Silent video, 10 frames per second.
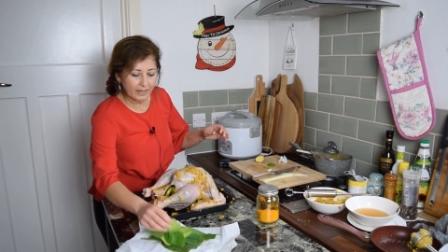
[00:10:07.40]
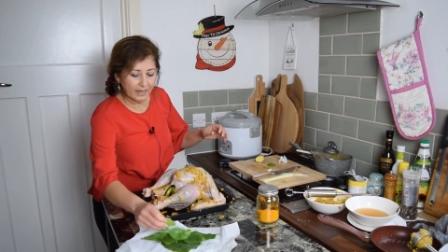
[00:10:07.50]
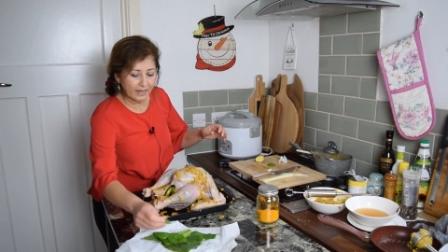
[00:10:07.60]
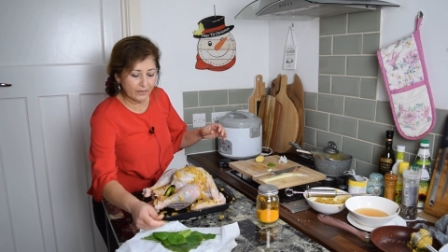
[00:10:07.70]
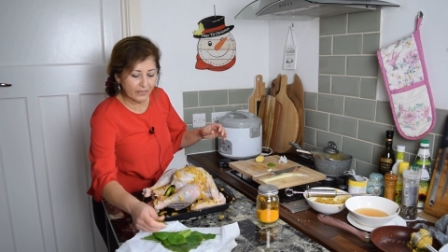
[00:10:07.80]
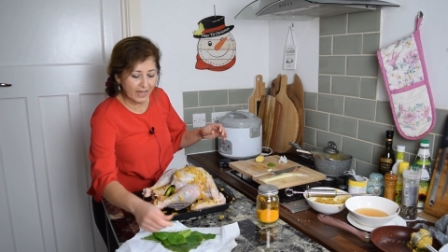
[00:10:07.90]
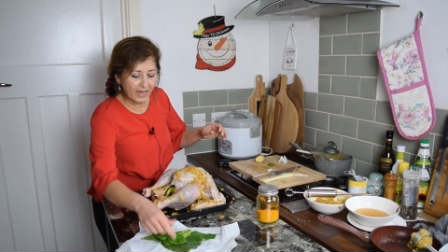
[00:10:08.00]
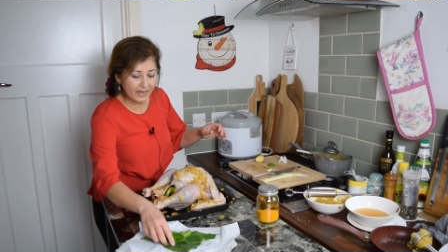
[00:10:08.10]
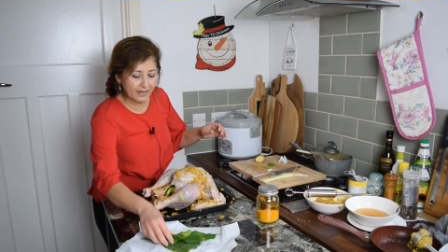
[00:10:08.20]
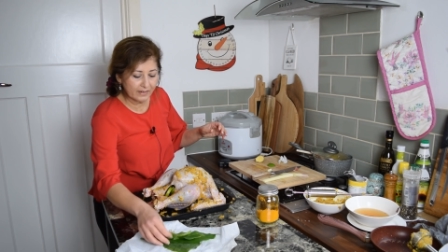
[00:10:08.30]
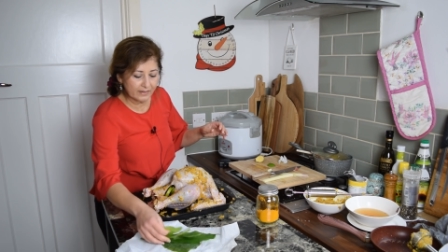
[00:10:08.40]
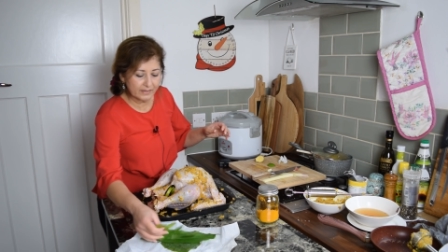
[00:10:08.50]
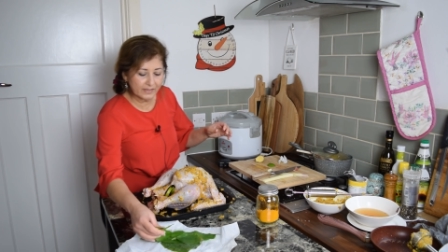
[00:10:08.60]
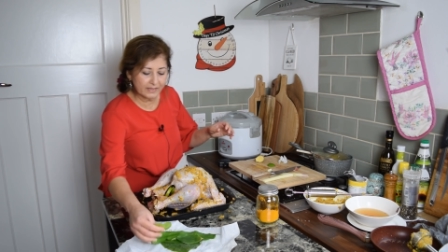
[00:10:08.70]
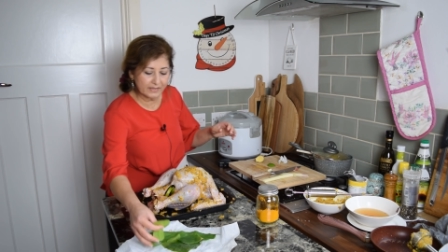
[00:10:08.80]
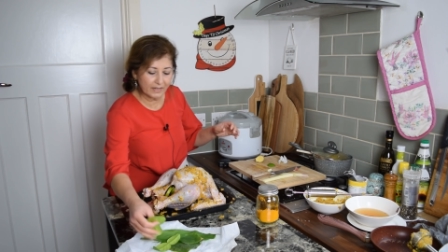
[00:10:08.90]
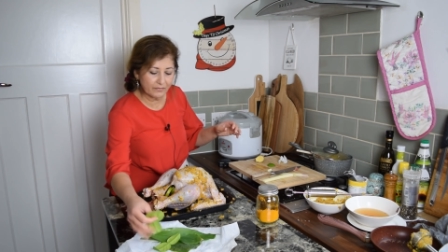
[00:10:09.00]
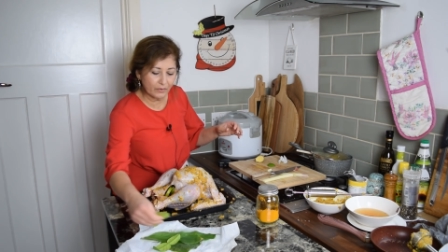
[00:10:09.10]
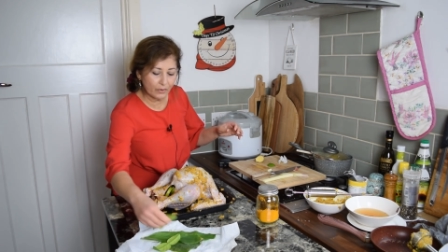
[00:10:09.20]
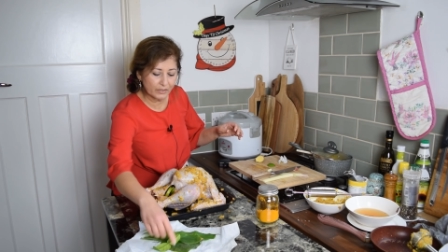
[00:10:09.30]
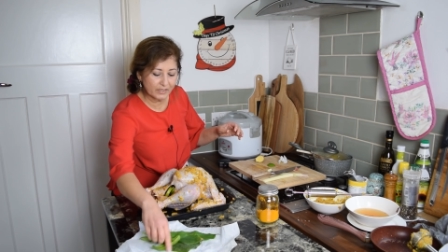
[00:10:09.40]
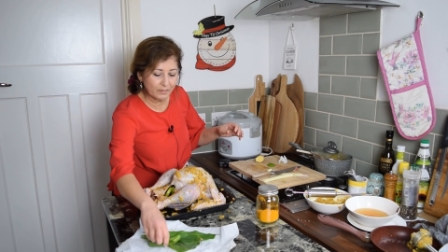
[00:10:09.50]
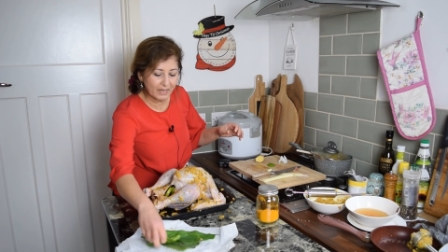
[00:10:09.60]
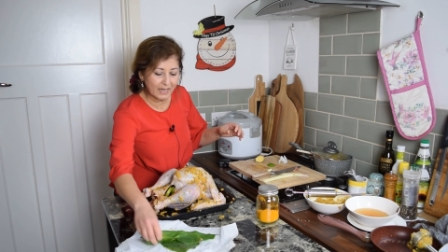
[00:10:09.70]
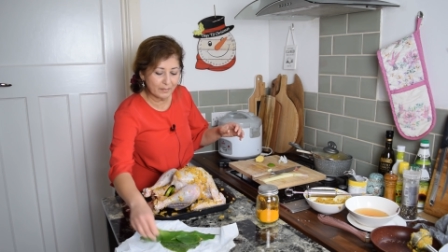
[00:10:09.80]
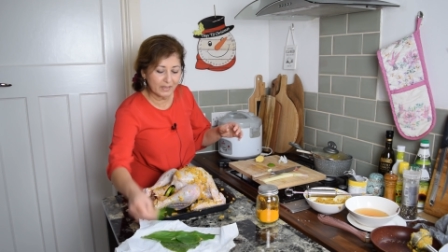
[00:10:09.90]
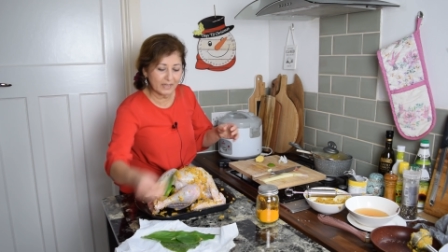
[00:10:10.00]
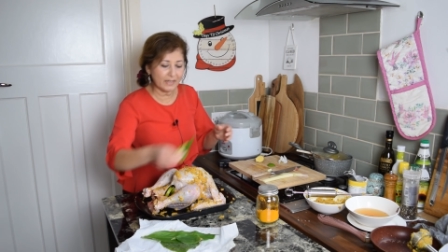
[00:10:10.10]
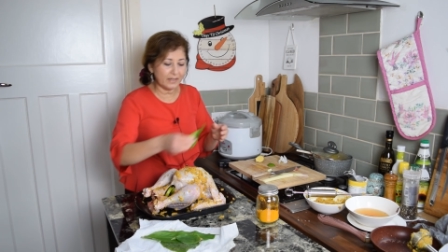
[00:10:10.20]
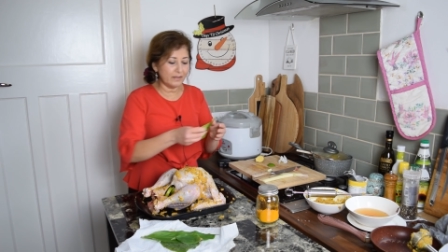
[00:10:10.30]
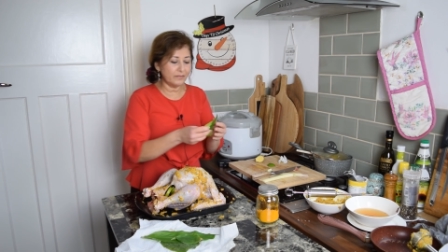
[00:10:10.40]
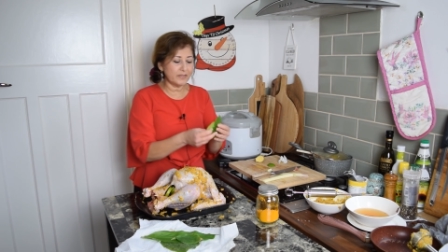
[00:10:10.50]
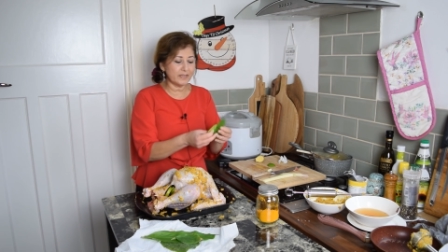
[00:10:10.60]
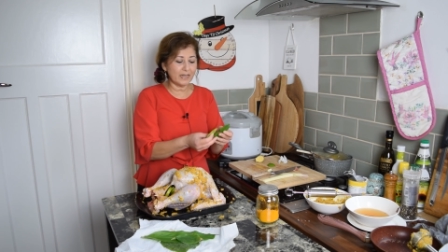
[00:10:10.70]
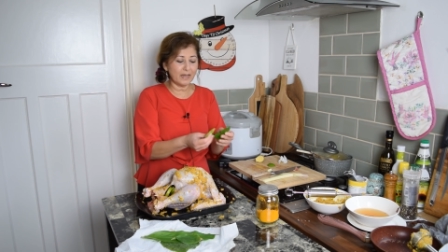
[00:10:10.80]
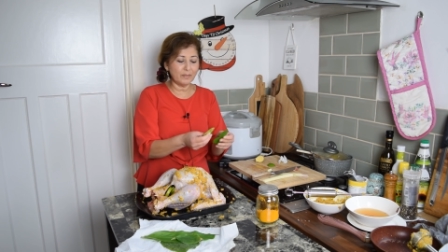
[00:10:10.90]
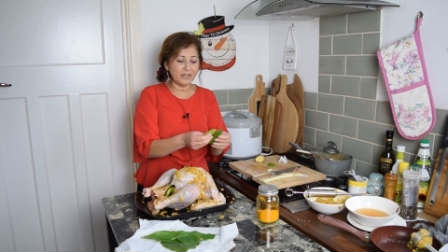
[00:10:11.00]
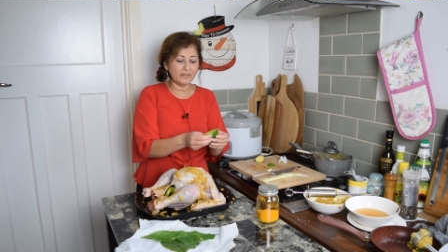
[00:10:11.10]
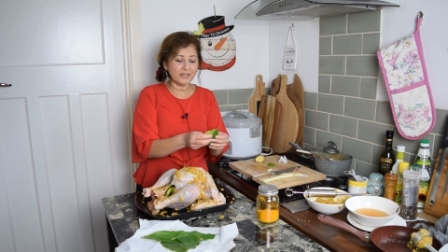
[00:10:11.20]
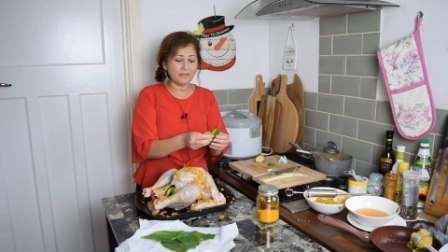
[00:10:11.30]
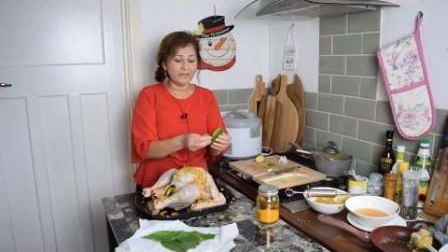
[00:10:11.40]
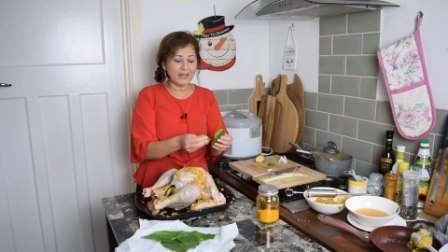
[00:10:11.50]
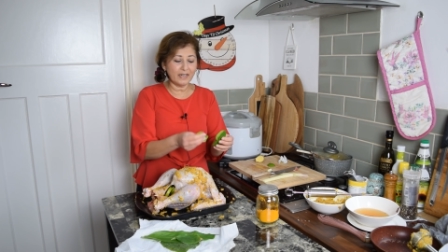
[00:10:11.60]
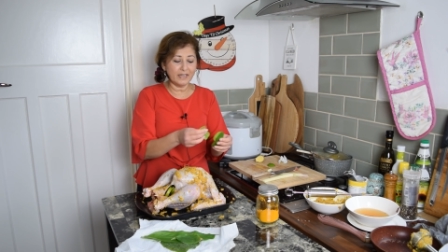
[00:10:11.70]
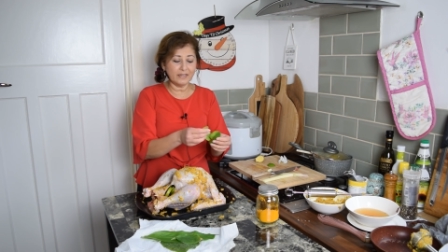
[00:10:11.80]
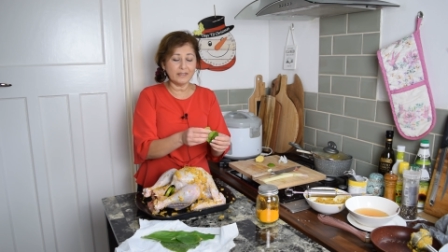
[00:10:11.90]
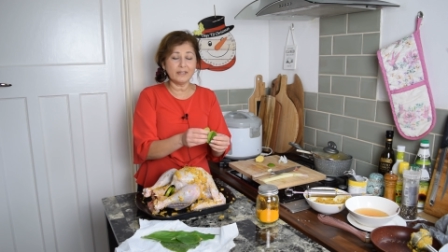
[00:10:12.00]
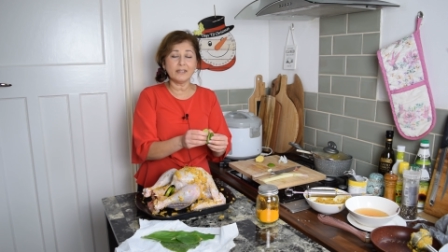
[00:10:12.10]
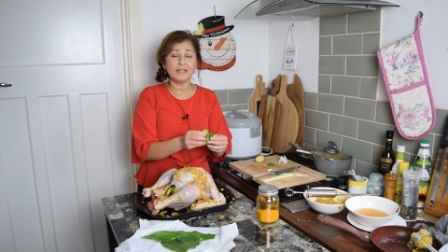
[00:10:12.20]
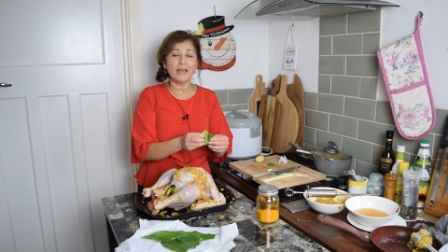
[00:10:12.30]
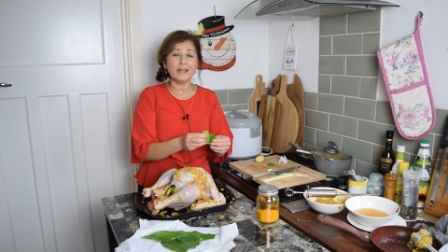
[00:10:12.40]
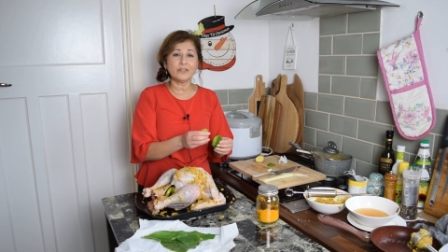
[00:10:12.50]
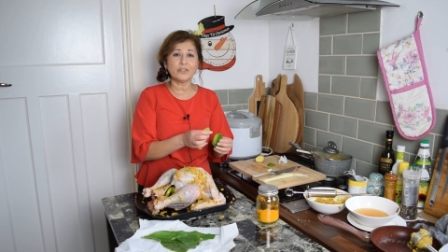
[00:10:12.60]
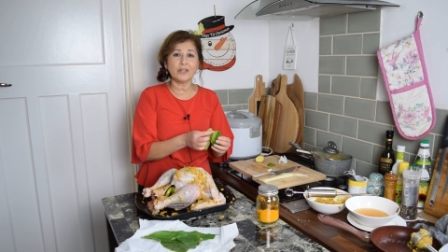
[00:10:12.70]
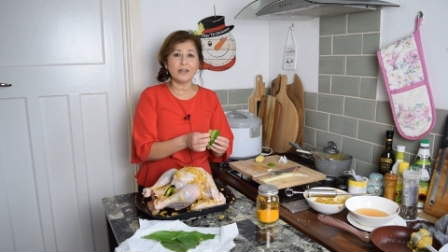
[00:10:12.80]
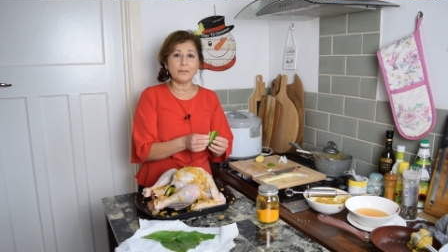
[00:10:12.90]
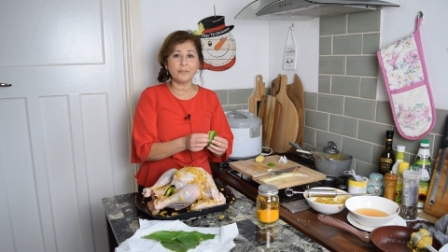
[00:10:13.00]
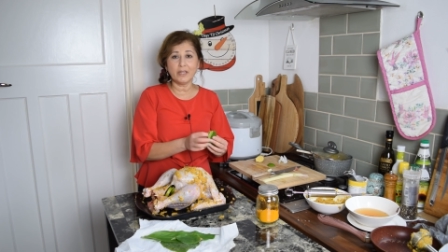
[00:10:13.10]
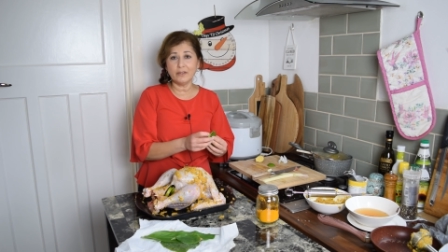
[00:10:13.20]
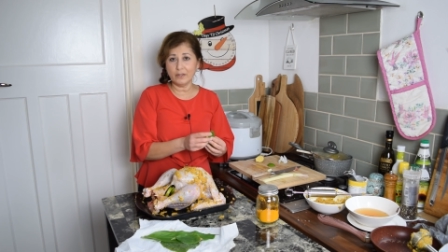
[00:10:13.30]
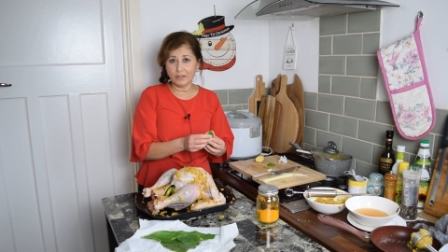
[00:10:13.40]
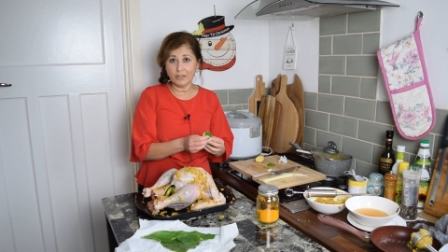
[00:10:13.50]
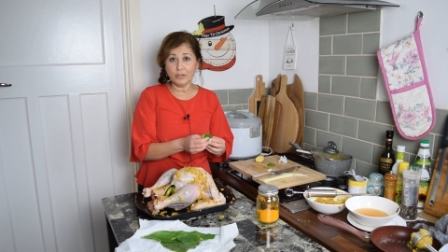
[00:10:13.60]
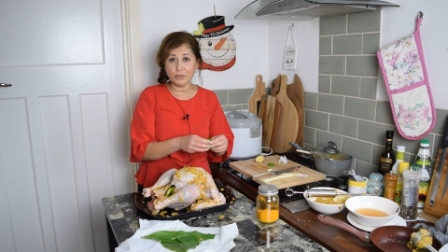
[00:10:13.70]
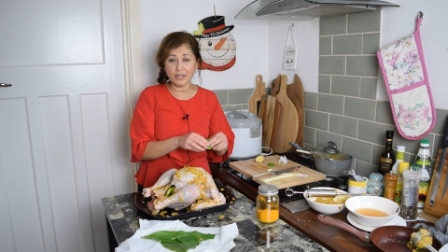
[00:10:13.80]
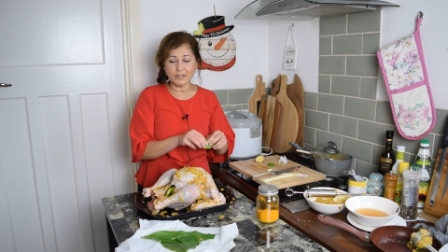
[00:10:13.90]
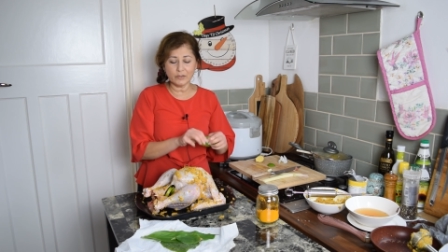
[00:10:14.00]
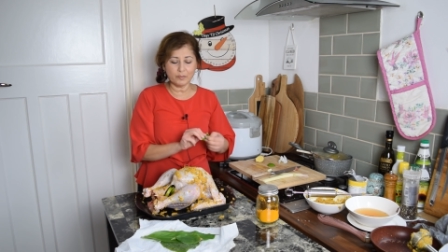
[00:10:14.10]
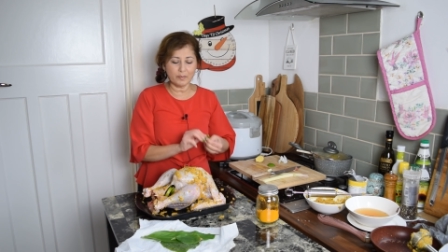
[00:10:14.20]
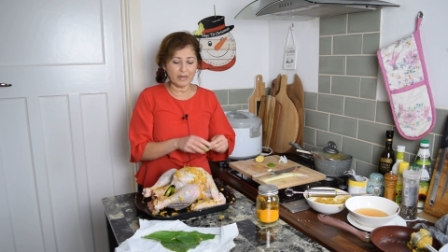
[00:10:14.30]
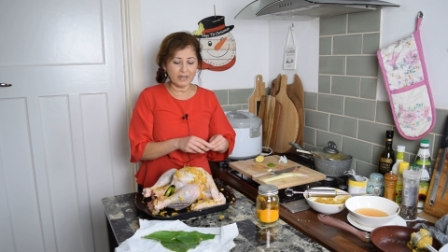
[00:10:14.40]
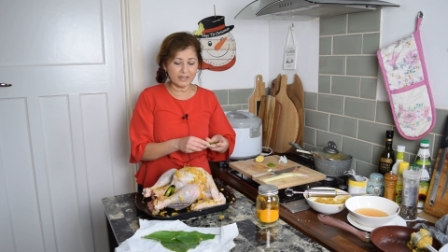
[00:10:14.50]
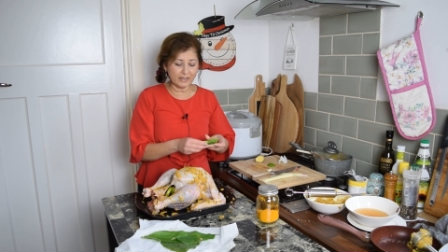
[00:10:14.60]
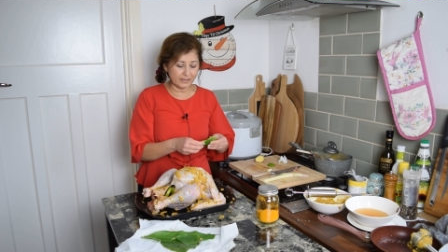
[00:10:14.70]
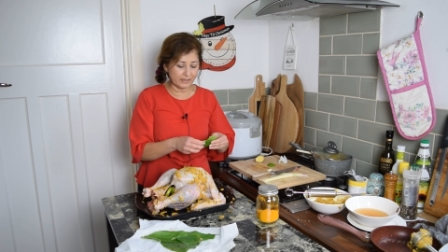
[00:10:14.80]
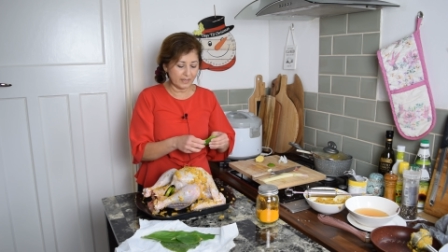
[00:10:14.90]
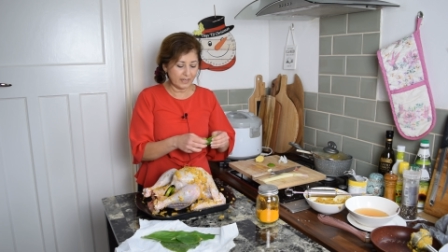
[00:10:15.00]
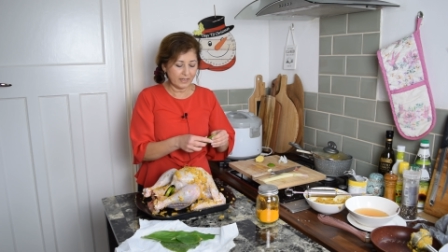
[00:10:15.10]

And then, since I've got some lime leaves, lime leaves are fairly easy to get um, in, the, in UK supermarkets.